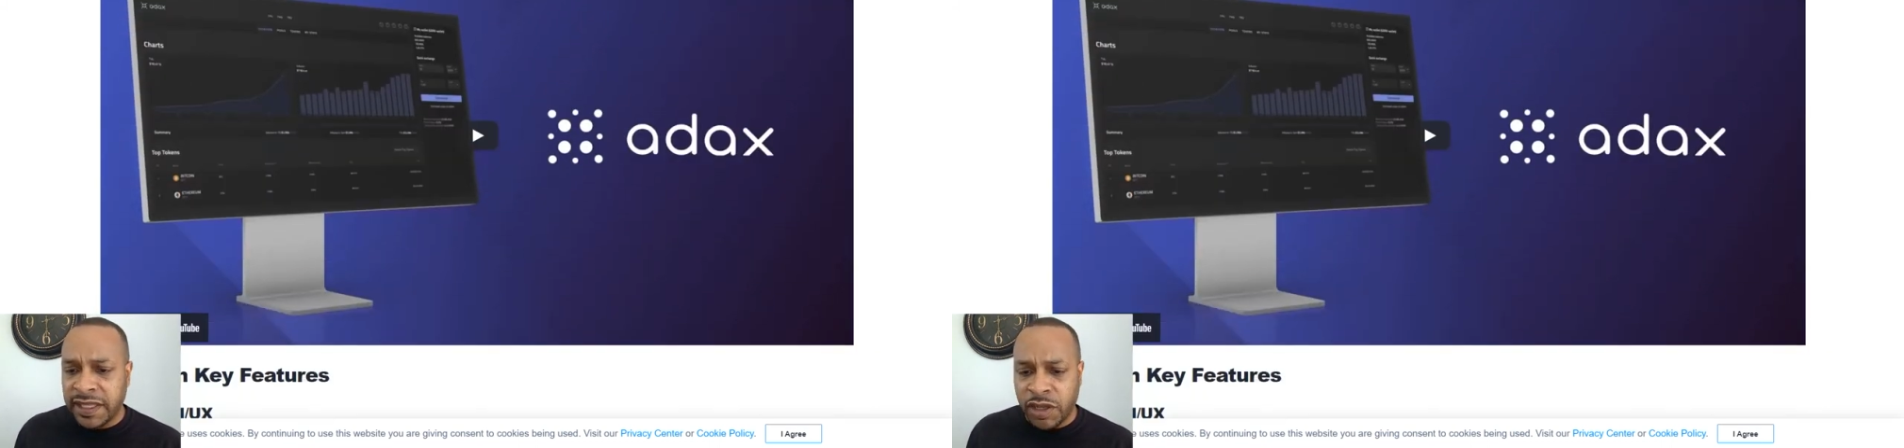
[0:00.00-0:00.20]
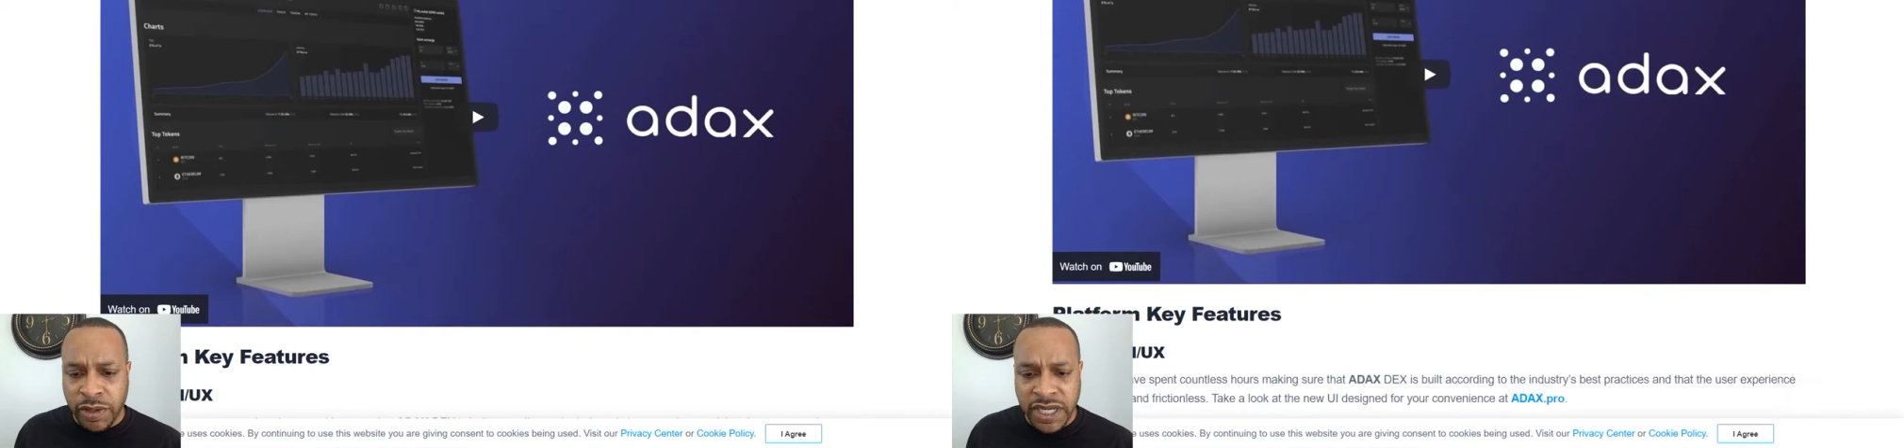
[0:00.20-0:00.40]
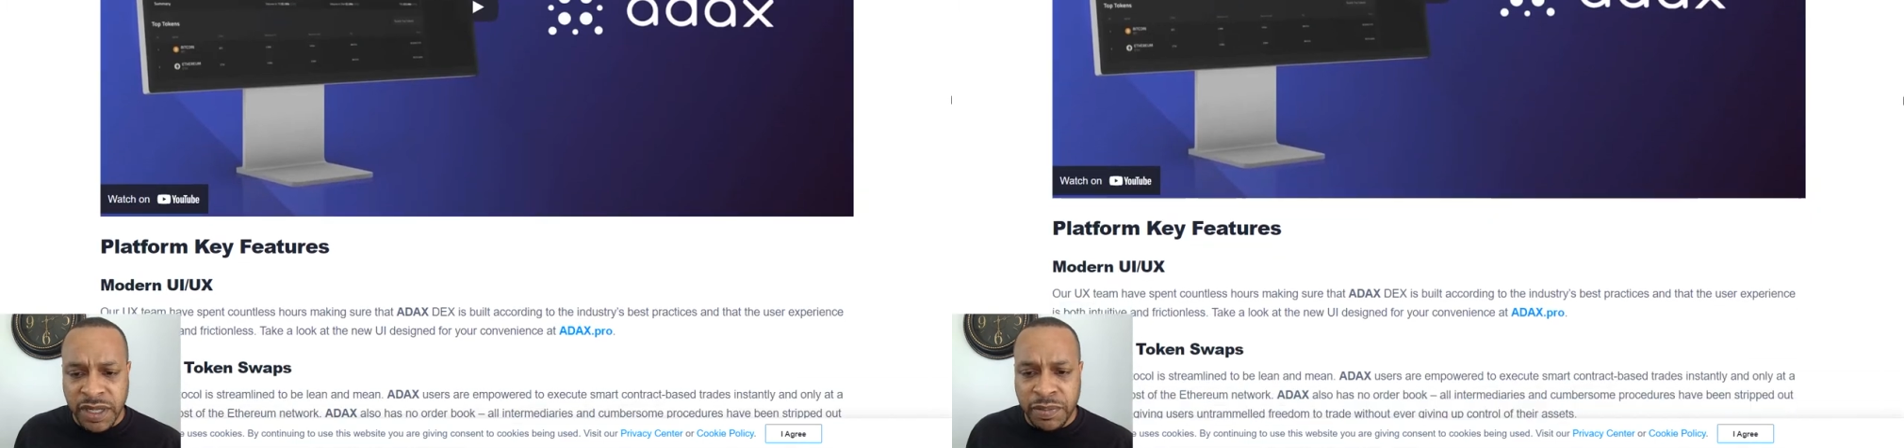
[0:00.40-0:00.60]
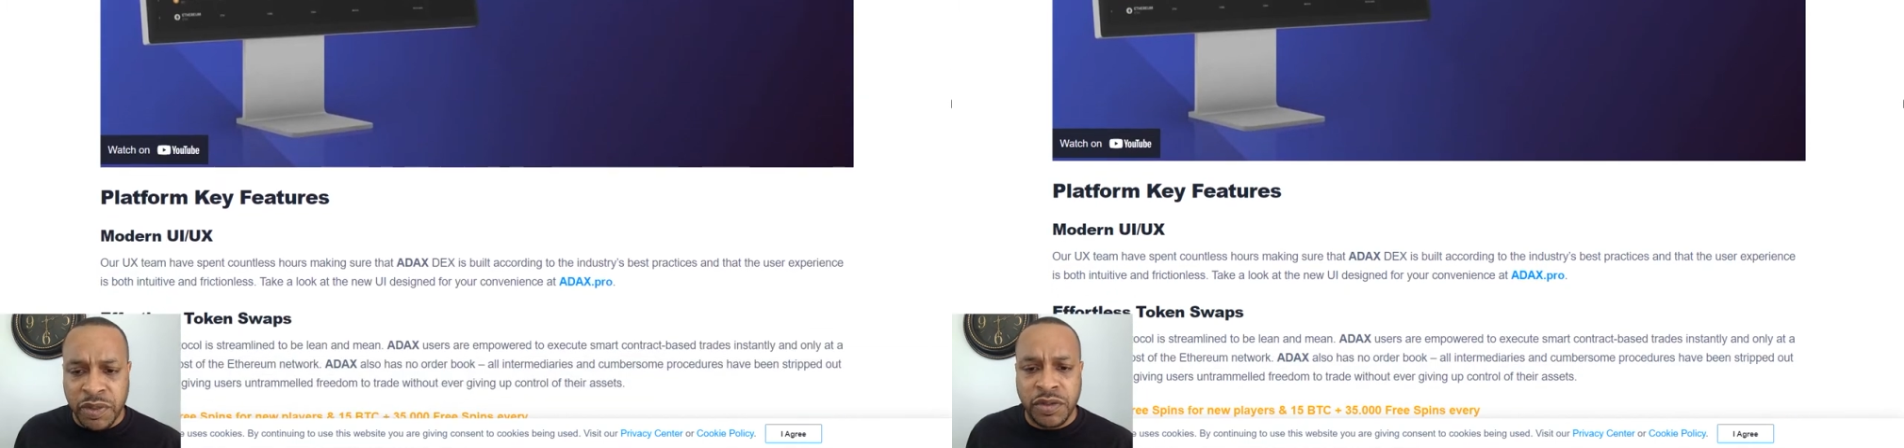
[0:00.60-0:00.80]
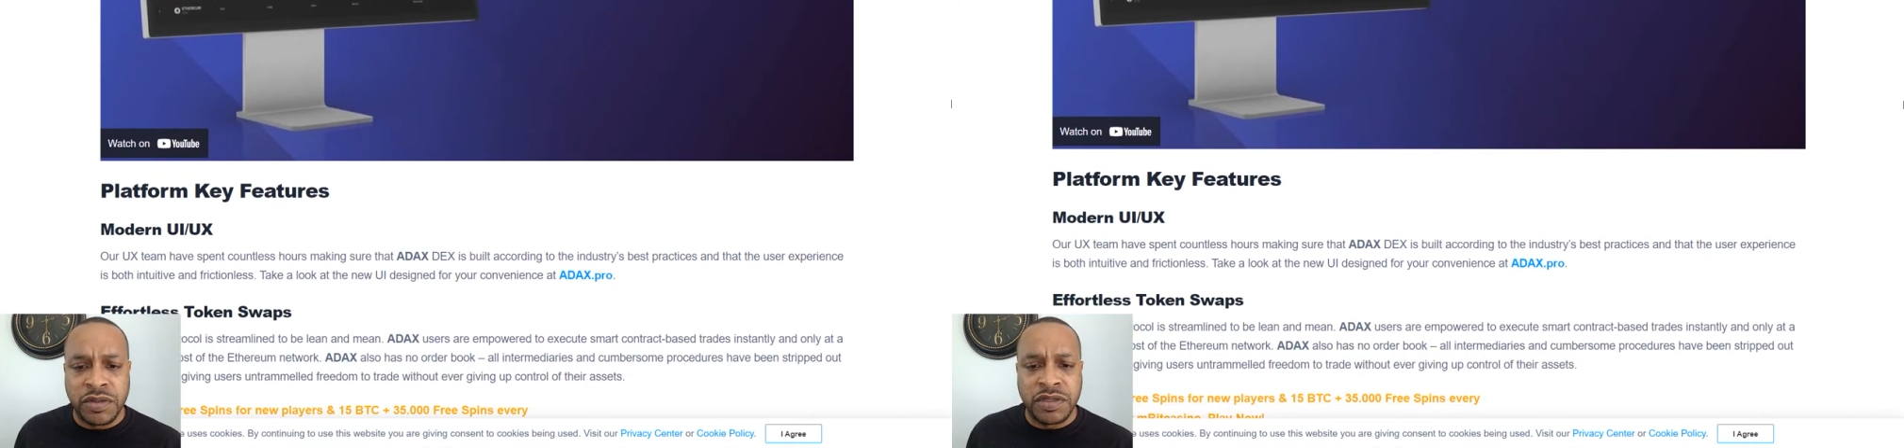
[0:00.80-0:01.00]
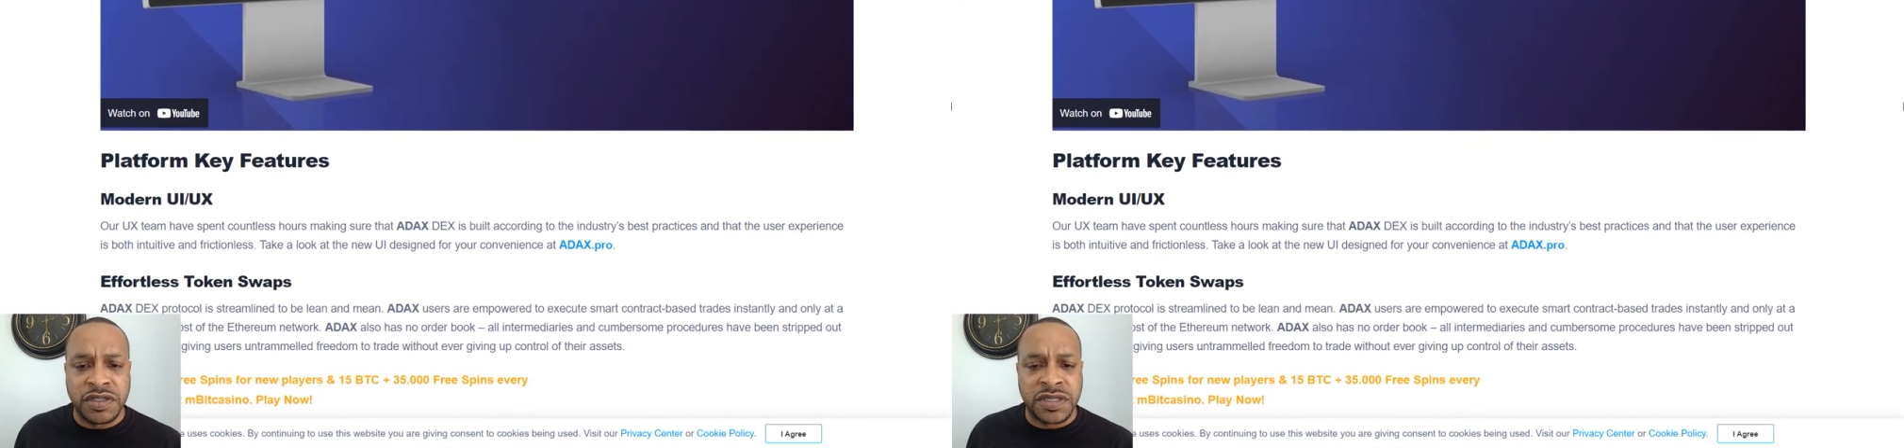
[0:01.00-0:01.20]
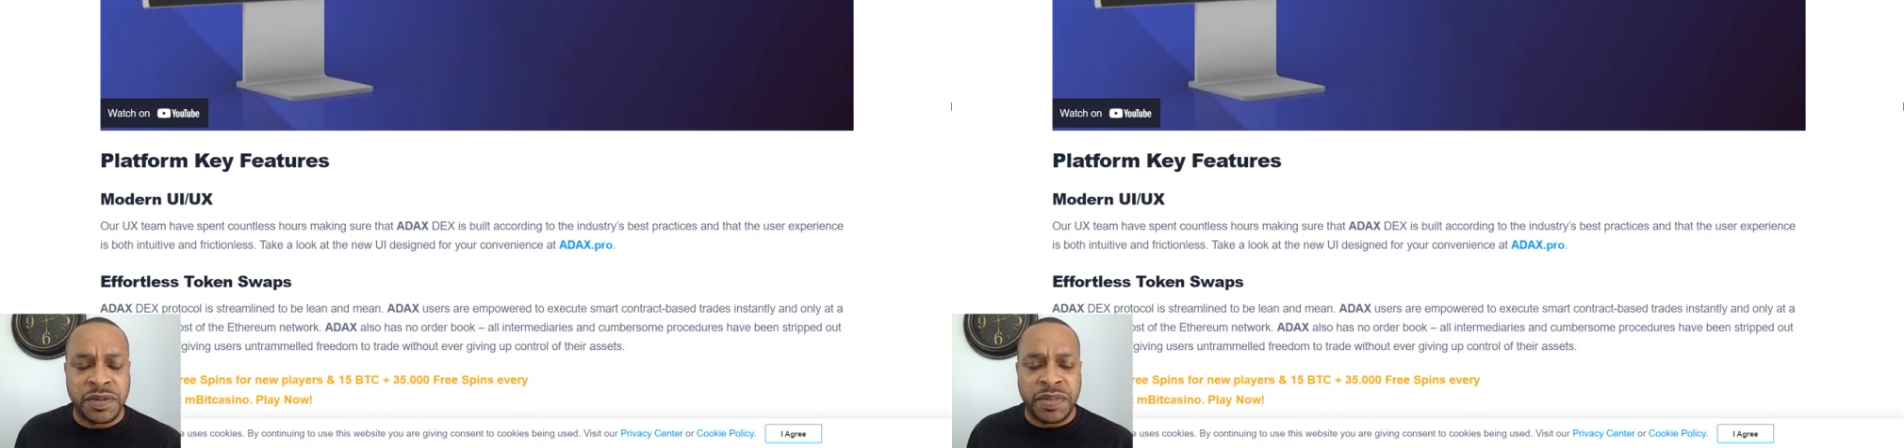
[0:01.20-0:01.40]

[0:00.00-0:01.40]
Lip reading: liquidity pools,